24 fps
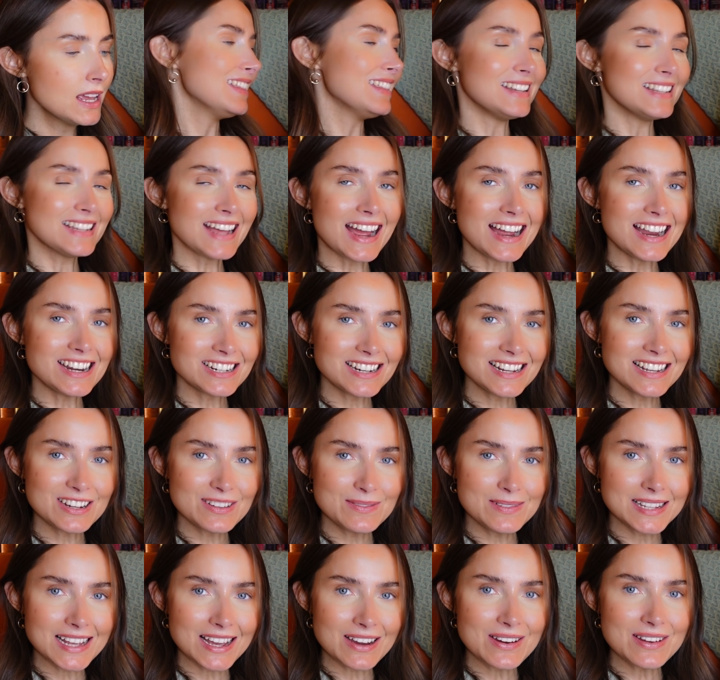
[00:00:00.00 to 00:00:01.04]
This actually
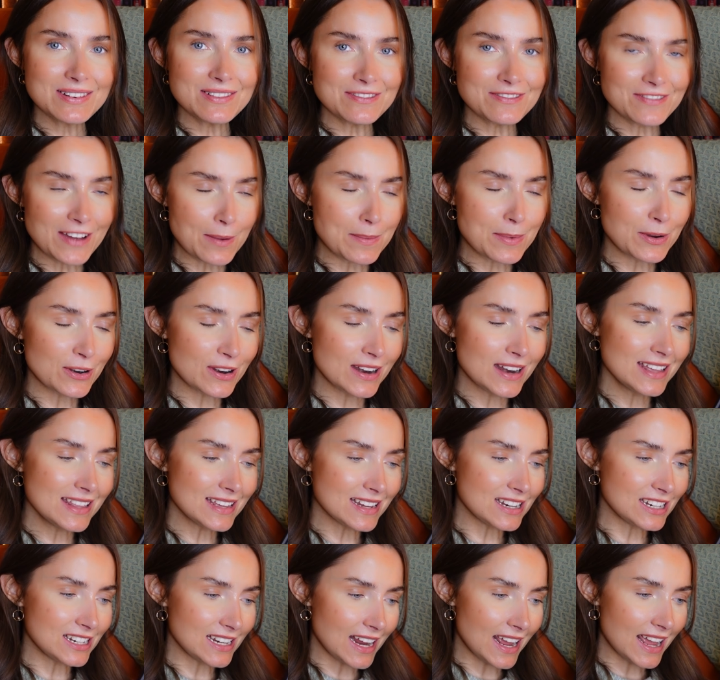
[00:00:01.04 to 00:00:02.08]
comes out in February
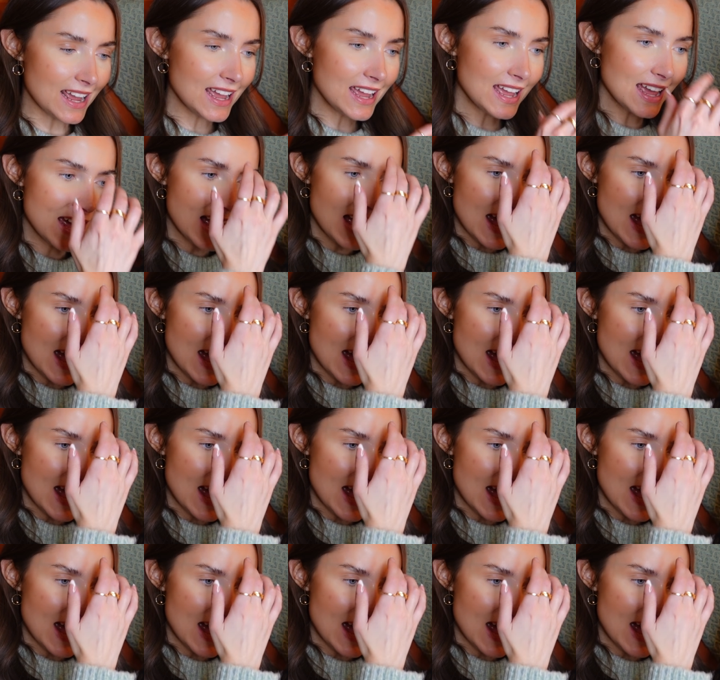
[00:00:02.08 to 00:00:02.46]
this year,